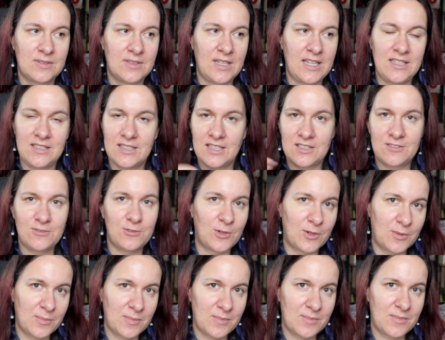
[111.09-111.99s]
in that
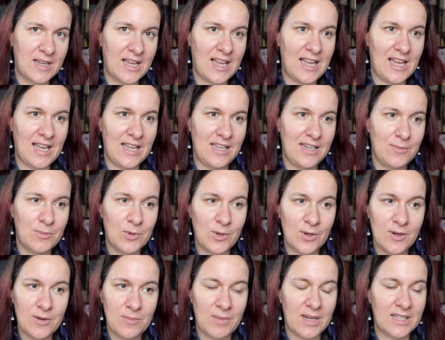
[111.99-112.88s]
form
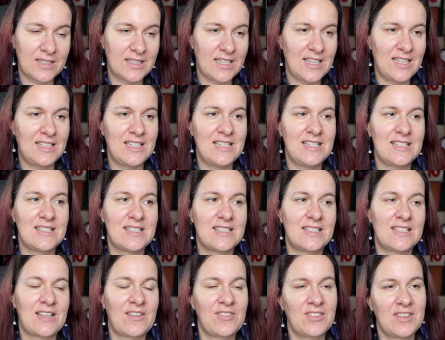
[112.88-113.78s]
anymore, but it is
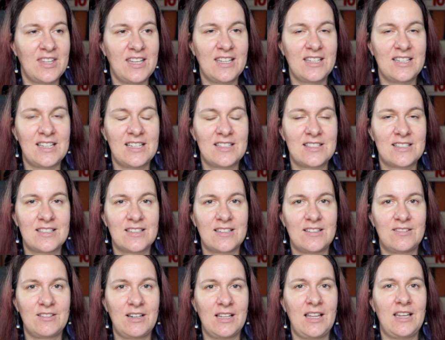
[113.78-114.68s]
something that's
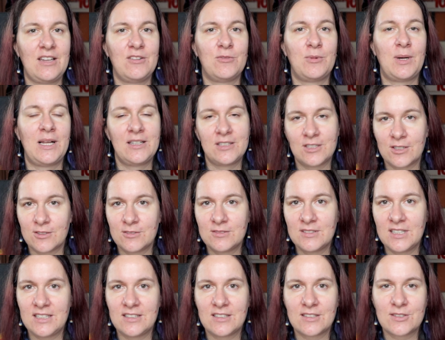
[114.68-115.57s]
really well
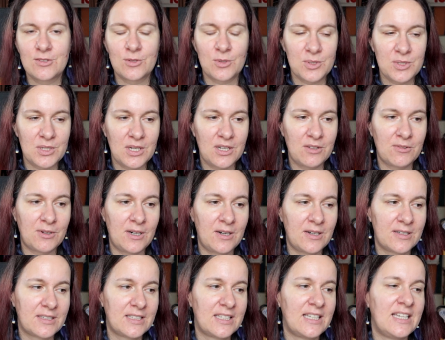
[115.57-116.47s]
known in the crochet
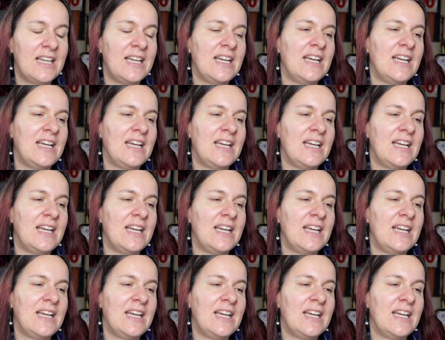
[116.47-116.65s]
world,